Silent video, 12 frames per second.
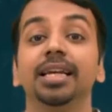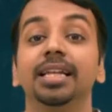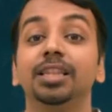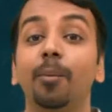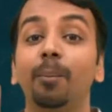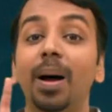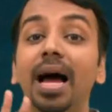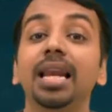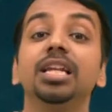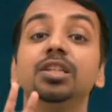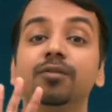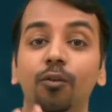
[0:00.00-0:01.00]
the
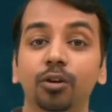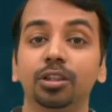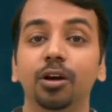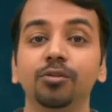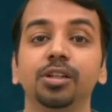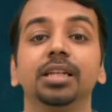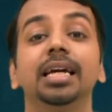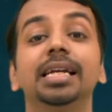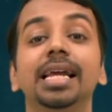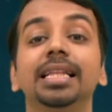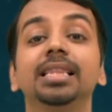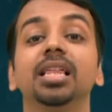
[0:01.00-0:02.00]
balance 4,000,
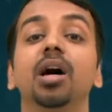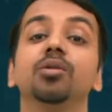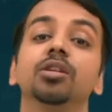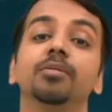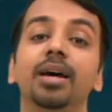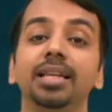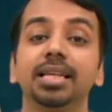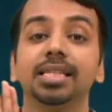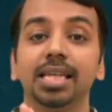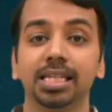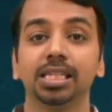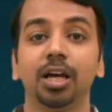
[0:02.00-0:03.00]
10,000 minus
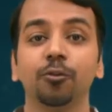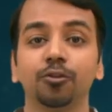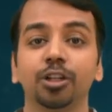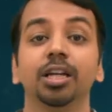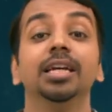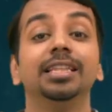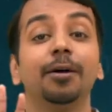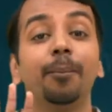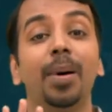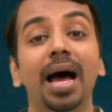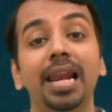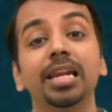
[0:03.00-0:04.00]
6,000, the
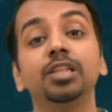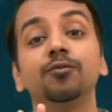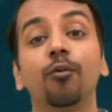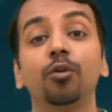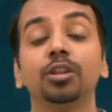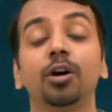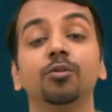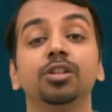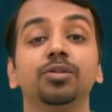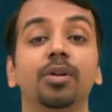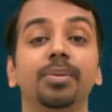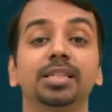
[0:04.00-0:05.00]
balance 4,000
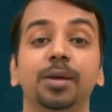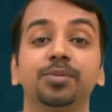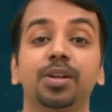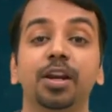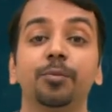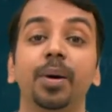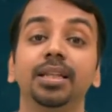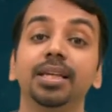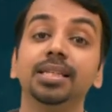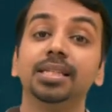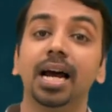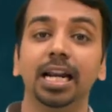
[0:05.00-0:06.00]
will be subscribed by
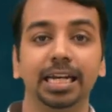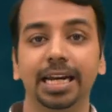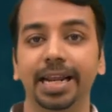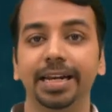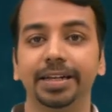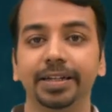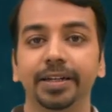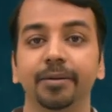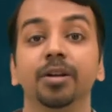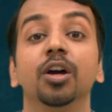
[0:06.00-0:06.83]
this underwriter.